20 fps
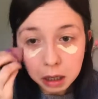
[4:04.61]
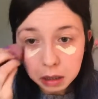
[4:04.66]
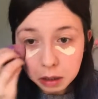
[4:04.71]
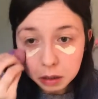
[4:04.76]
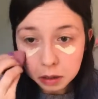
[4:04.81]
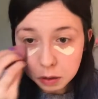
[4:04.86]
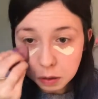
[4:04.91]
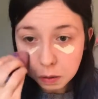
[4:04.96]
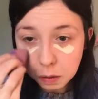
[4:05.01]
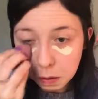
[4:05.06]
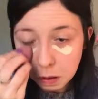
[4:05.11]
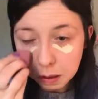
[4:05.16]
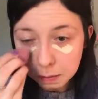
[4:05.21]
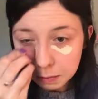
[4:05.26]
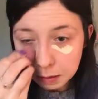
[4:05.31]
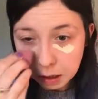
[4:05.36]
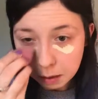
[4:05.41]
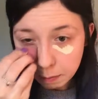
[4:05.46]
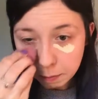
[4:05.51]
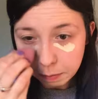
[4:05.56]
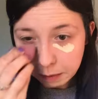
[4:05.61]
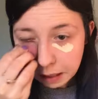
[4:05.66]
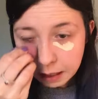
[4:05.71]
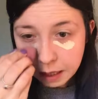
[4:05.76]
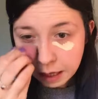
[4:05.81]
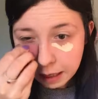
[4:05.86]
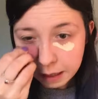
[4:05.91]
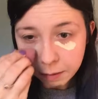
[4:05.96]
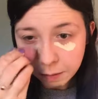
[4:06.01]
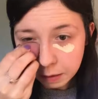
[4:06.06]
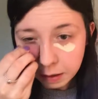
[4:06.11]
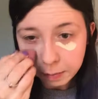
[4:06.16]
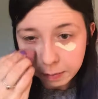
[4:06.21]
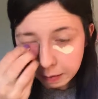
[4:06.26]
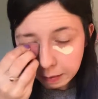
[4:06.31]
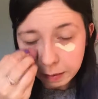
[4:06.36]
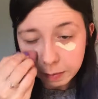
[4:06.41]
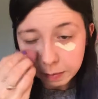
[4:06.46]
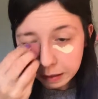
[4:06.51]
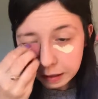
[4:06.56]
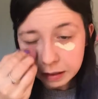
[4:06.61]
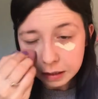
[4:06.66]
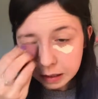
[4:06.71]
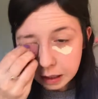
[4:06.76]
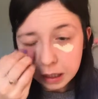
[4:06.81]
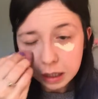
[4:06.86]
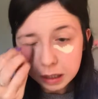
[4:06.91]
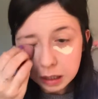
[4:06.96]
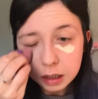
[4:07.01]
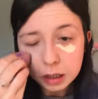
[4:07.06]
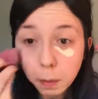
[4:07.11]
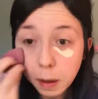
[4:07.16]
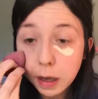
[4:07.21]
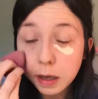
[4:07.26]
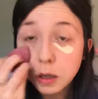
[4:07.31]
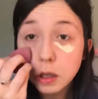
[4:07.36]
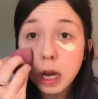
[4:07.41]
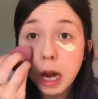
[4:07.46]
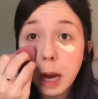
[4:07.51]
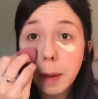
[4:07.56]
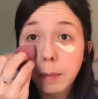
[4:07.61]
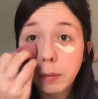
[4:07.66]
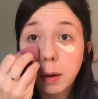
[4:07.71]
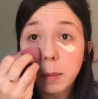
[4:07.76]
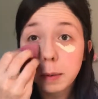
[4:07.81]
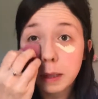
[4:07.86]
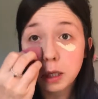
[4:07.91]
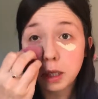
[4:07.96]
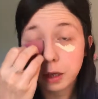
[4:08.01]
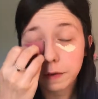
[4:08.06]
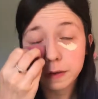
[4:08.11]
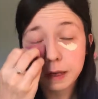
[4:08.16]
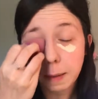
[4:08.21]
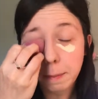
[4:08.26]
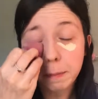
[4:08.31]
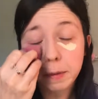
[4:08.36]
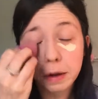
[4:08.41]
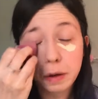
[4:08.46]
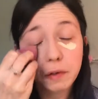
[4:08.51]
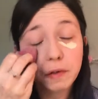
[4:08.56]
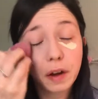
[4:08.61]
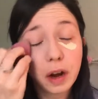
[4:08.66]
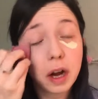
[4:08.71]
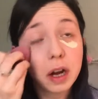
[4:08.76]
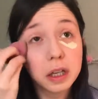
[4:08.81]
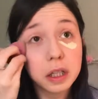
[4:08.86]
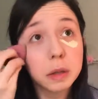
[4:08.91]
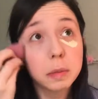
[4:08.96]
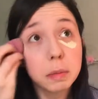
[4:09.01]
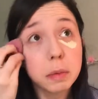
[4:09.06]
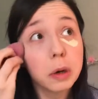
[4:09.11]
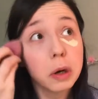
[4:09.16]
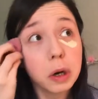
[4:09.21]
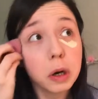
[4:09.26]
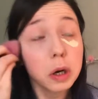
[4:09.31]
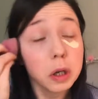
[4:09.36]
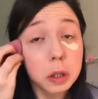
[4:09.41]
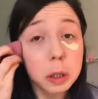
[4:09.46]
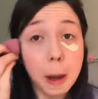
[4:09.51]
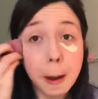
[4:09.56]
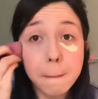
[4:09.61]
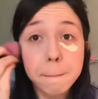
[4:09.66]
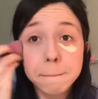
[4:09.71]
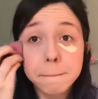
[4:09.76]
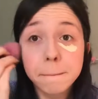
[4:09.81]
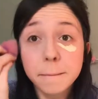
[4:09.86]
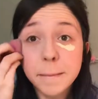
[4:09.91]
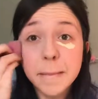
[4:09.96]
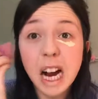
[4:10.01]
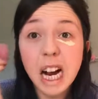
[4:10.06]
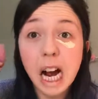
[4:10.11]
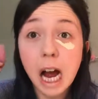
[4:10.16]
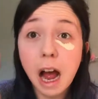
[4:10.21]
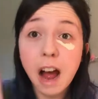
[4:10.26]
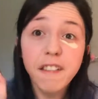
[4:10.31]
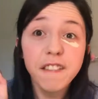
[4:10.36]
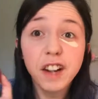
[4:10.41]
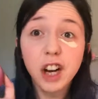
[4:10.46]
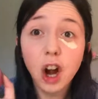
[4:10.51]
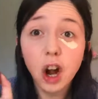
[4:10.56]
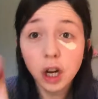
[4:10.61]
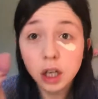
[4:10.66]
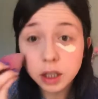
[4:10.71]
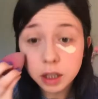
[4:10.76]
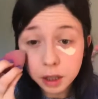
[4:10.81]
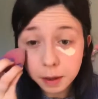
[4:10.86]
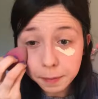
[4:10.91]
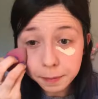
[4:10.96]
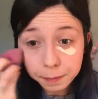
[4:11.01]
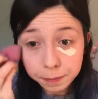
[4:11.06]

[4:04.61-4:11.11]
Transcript: So I'm just gonna blend that in with a beauty blender, which I probably should have dampened first, but I forgot.